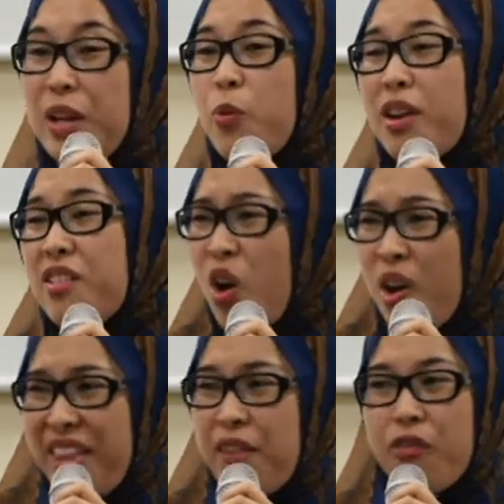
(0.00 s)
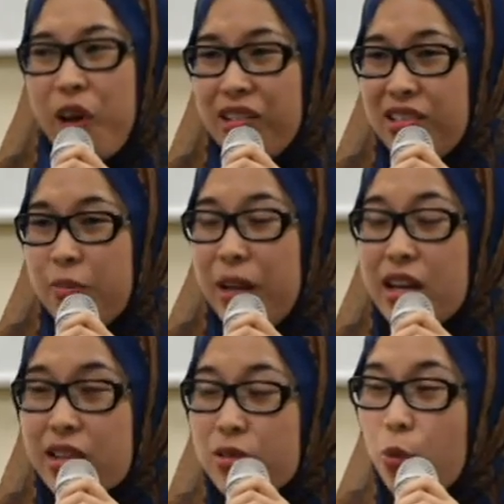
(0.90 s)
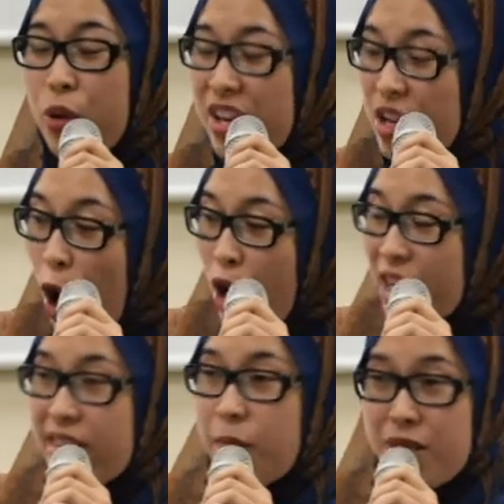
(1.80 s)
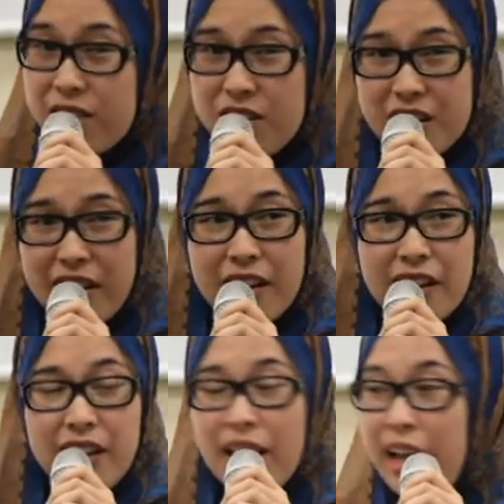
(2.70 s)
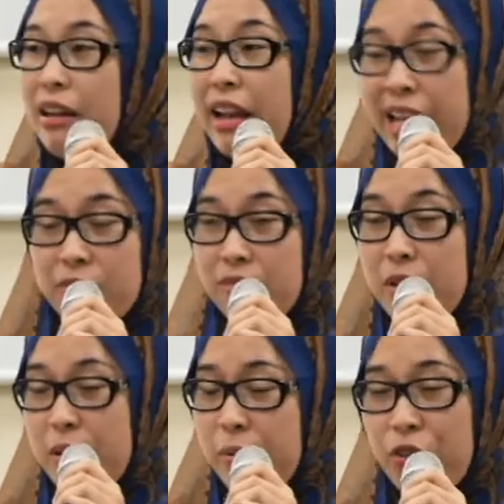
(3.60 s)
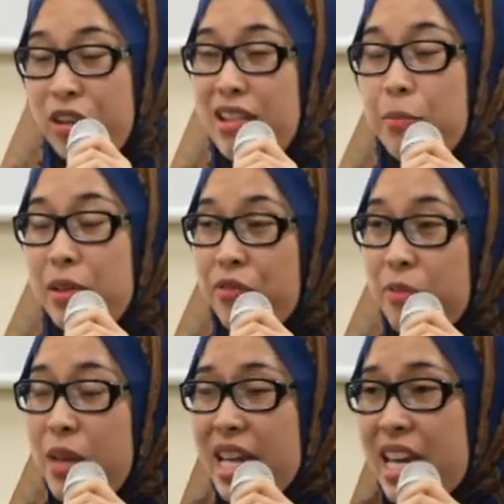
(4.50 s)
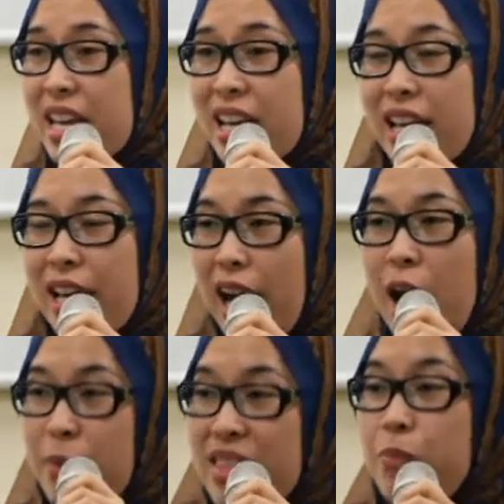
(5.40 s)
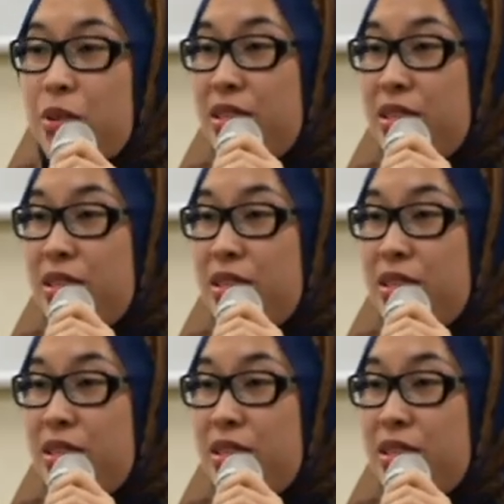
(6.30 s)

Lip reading: we're not their voice, because we are not in their position. And for example, for me, I'm in the